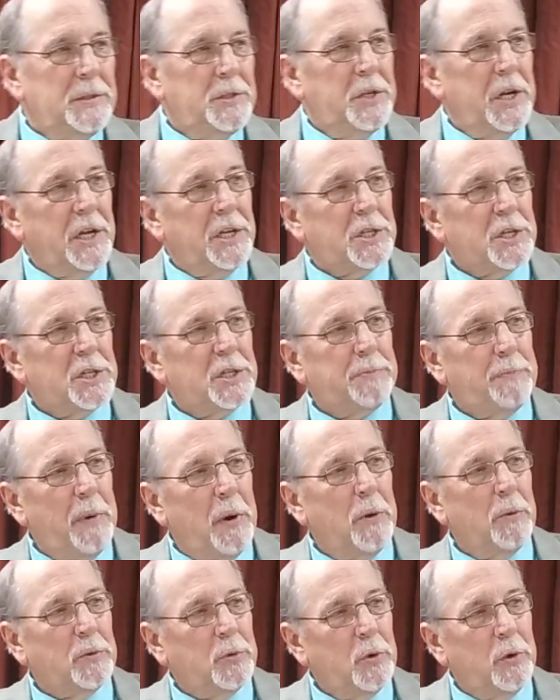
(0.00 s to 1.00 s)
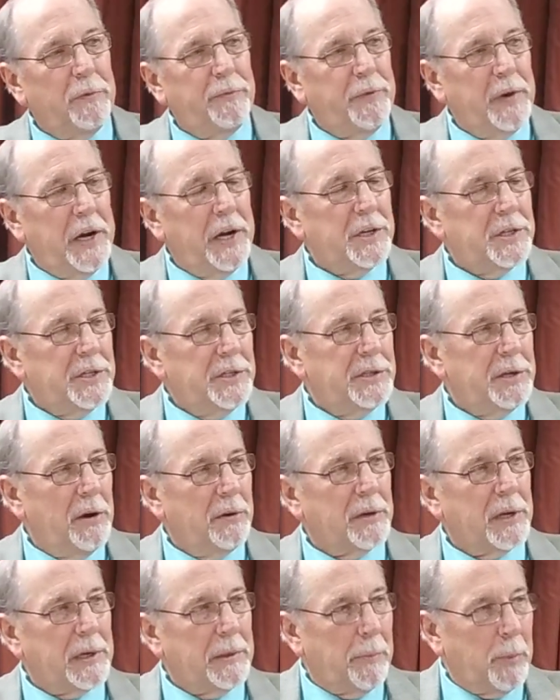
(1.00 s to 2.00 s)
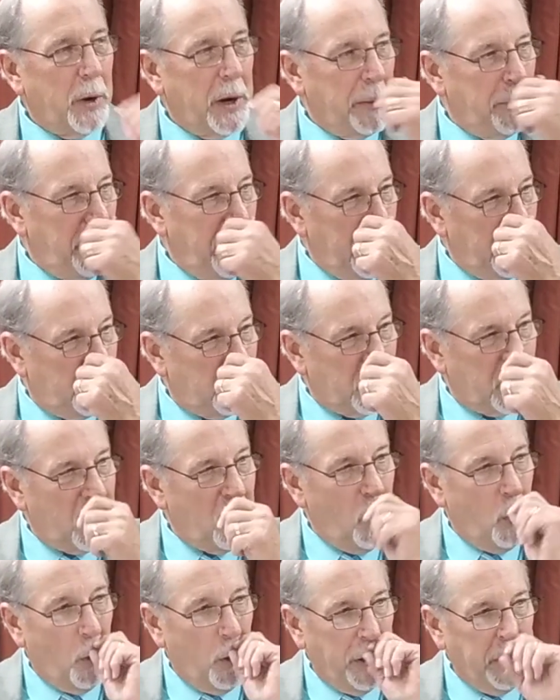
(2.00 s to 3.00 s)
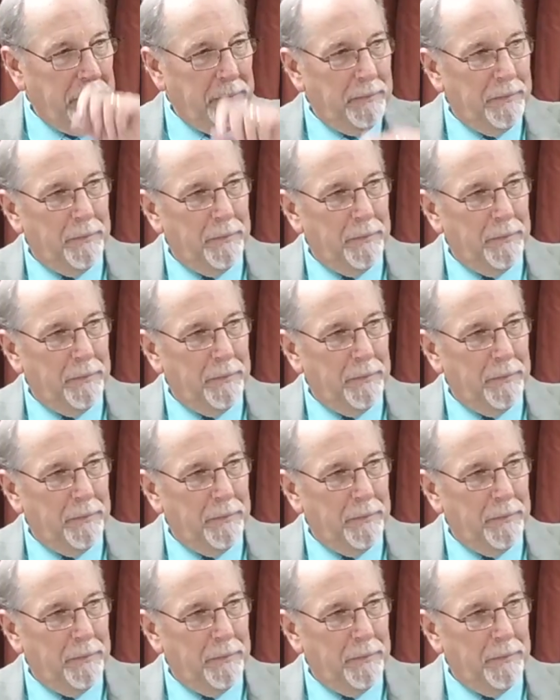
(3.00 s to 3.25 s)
Jesus spoke to a fish and told it to bring Peter a coin.